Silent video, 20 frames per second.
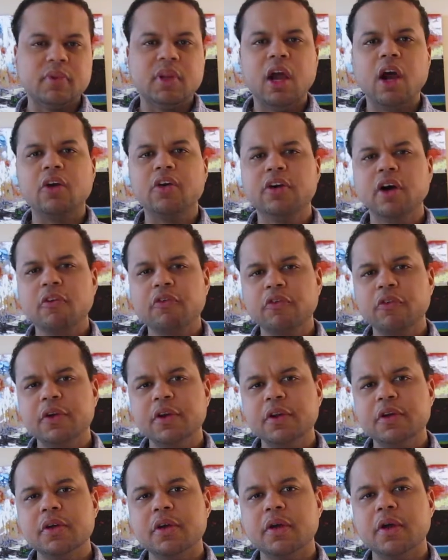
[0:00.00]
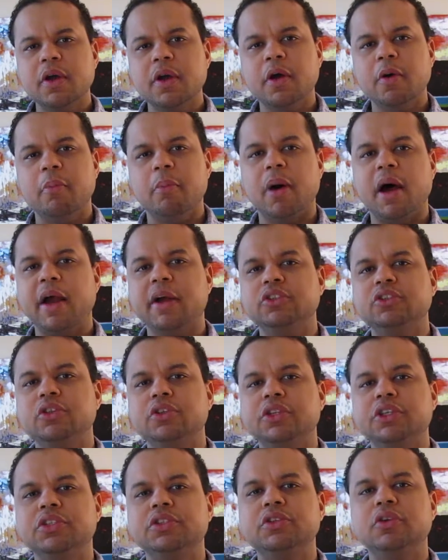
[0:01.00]
are governed by a
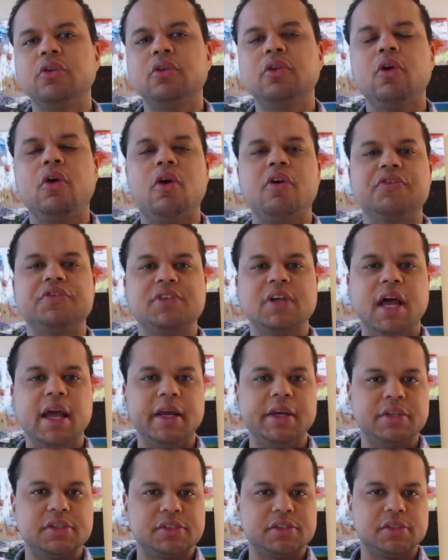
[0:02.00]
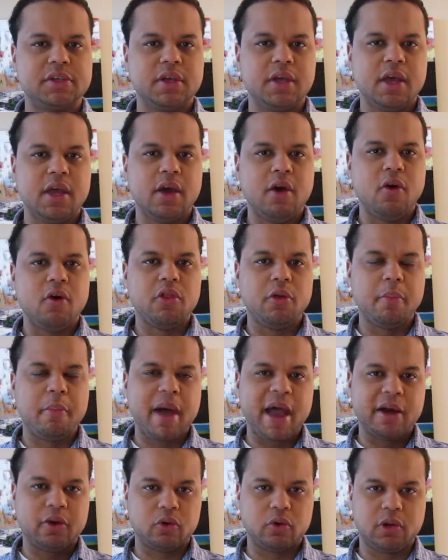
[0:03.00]
traditional law of science on the
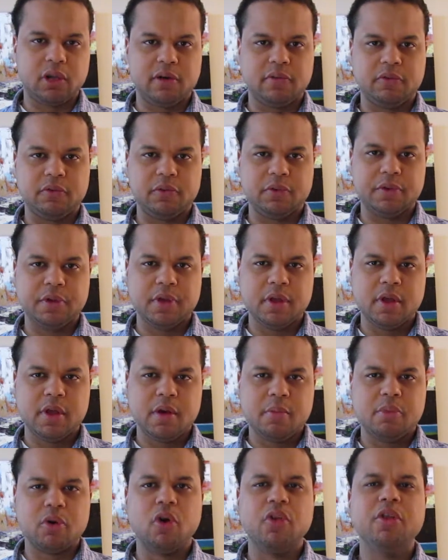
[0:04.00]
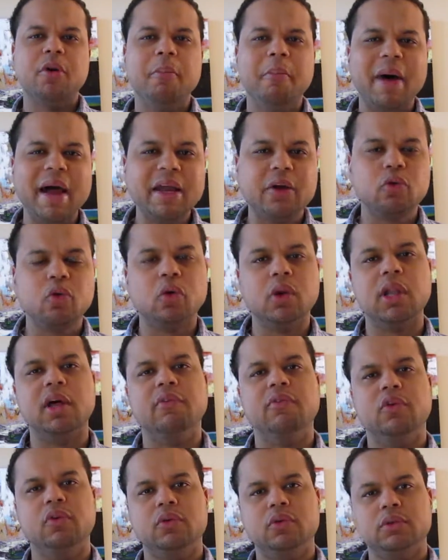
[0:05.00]
macro level. But on the micro
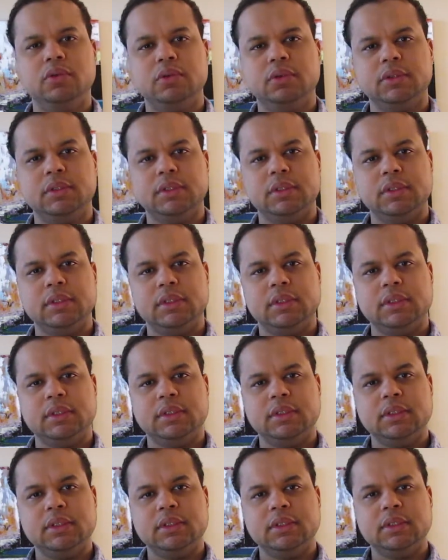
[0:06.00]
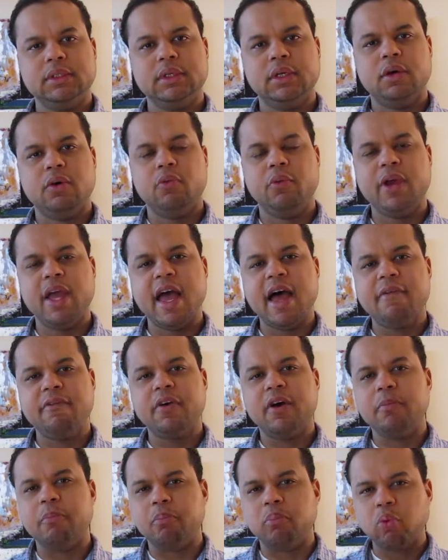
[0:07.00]
level, we
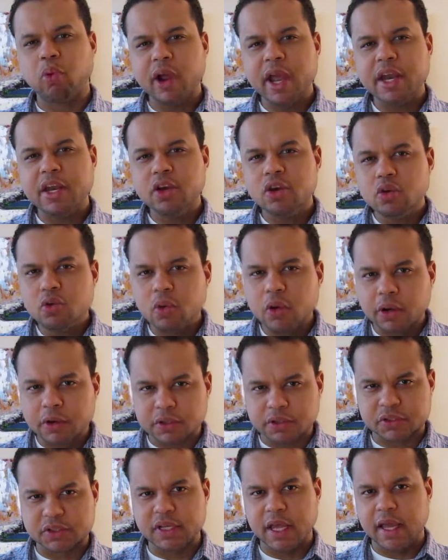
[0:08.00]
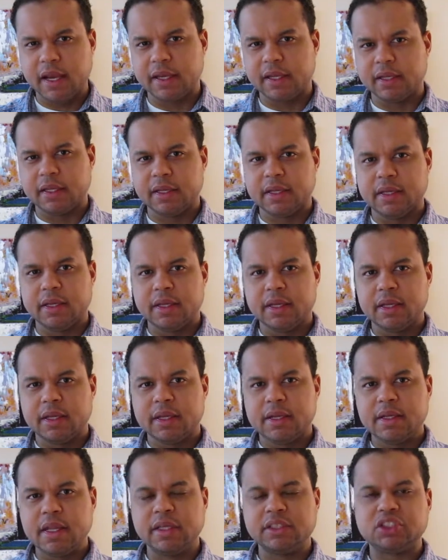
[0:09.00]
have a brand new understanding
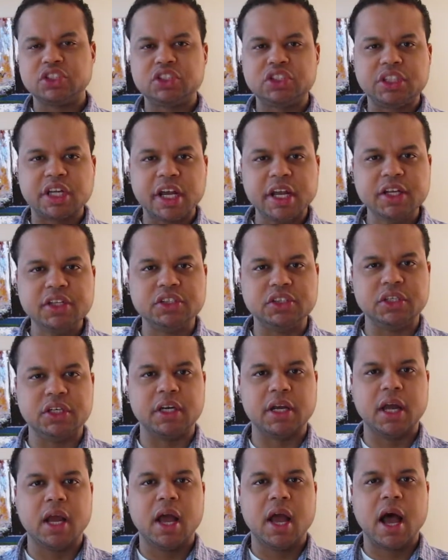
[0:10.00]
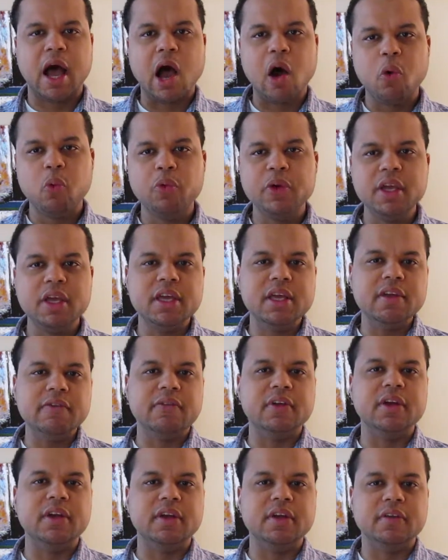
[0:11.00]
that's changing how we
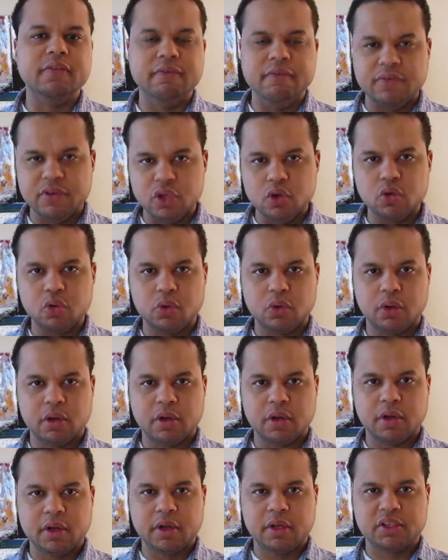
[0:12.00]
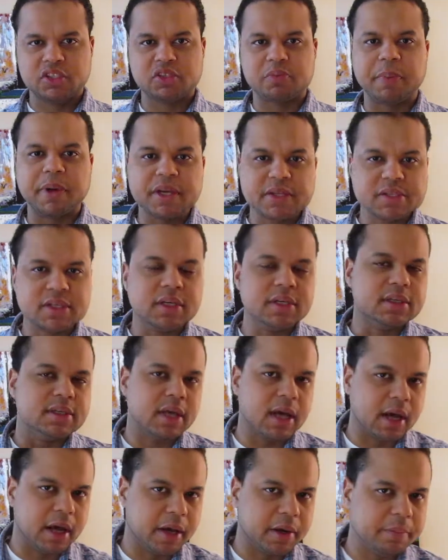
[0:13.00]
even view space and
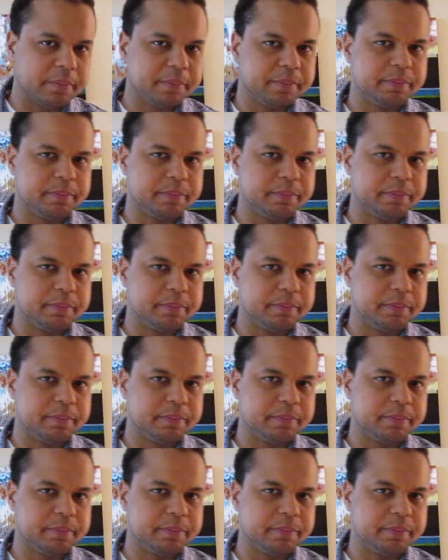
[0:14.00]
time.